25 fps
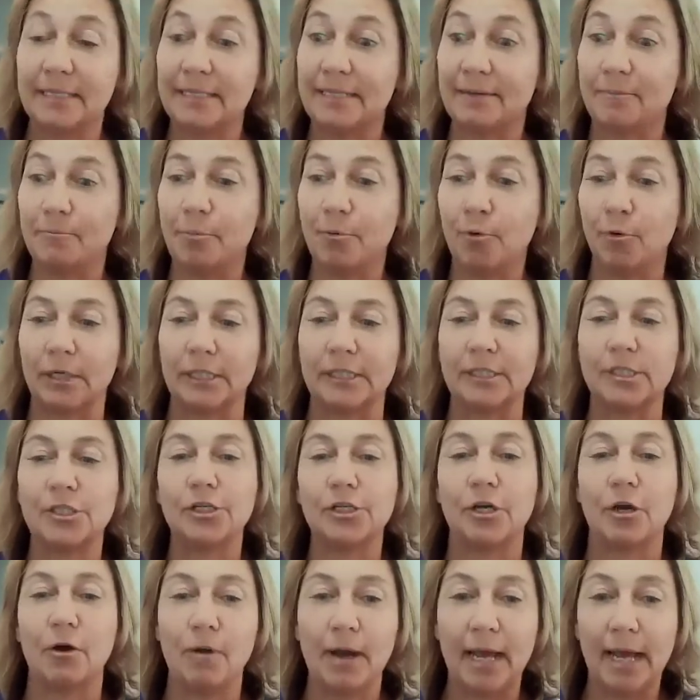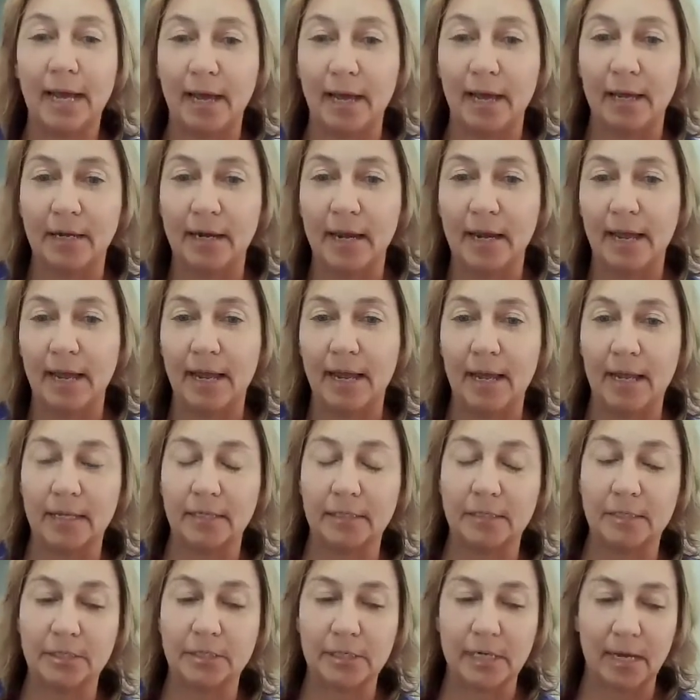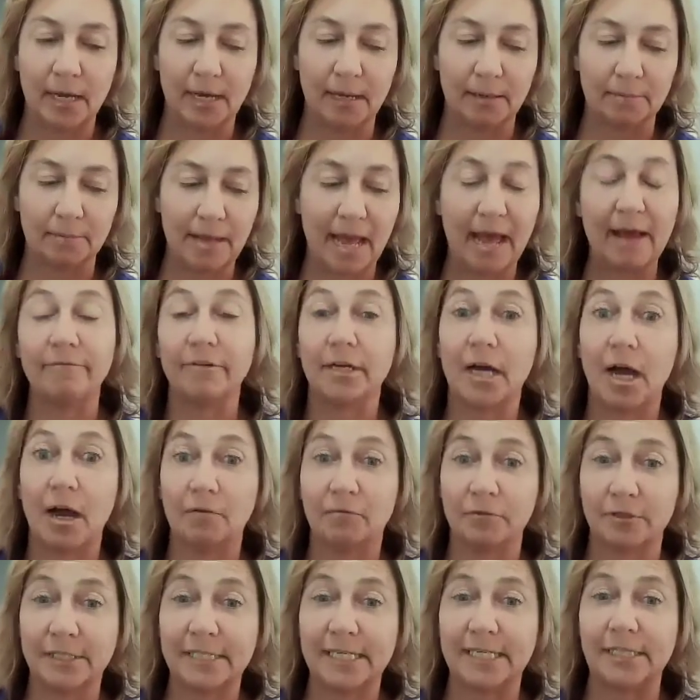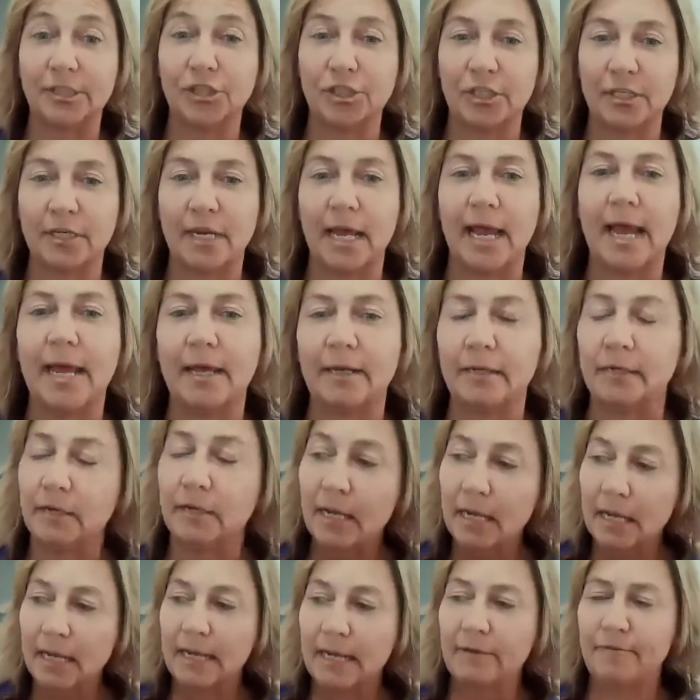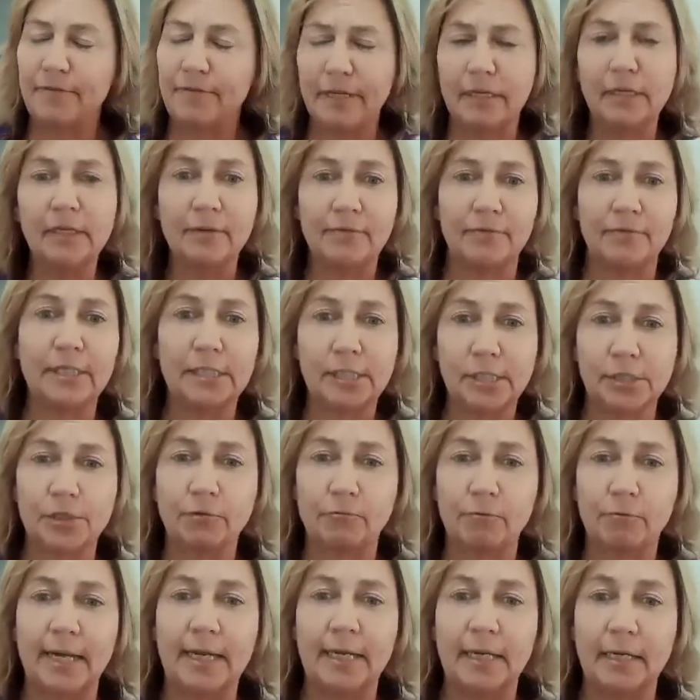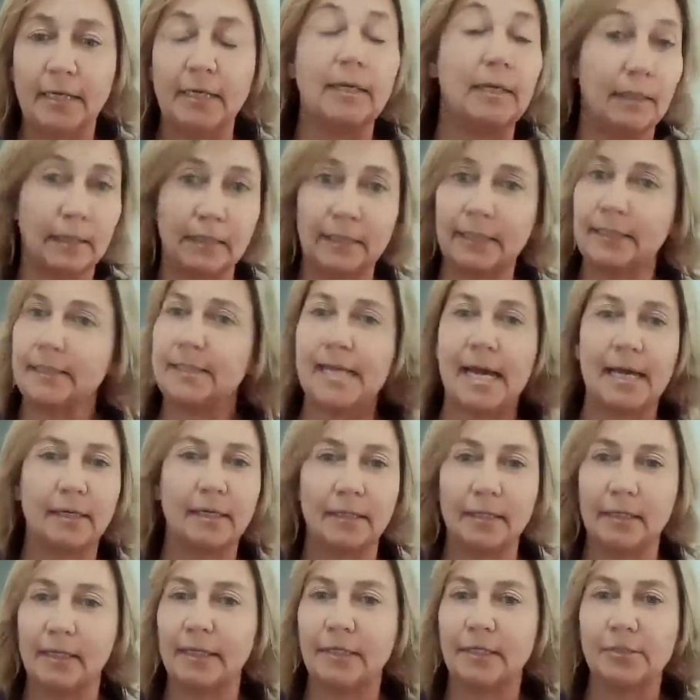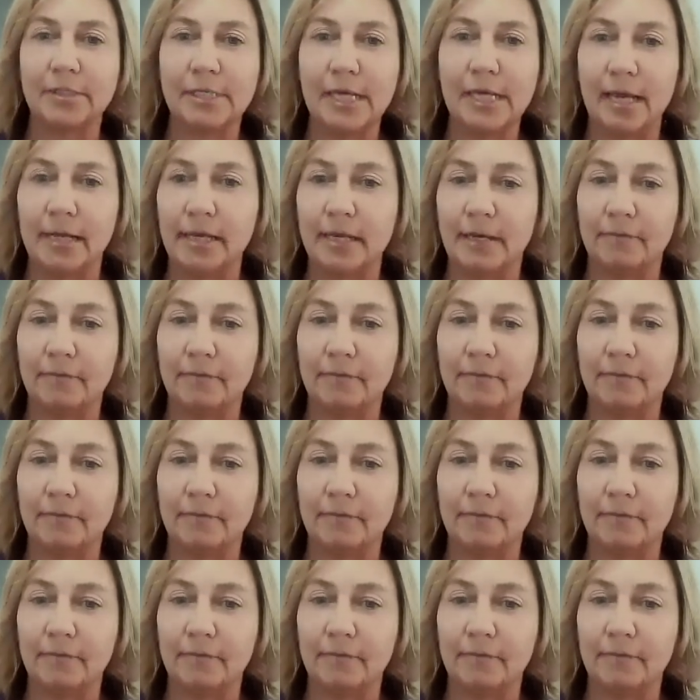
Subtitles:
important to go ahead and have a conversation and feel if it's the right, exactly like you said,